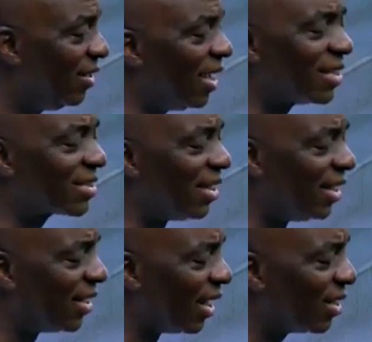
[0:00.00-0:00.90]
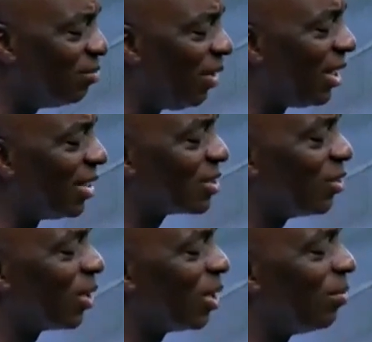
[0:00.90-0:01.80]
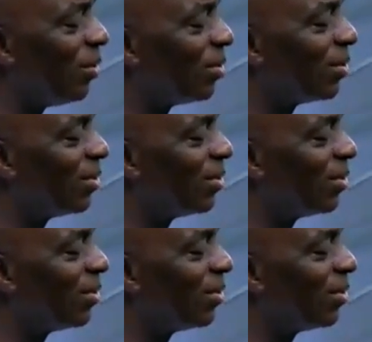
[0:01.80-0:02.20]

this thing that the man is talking about.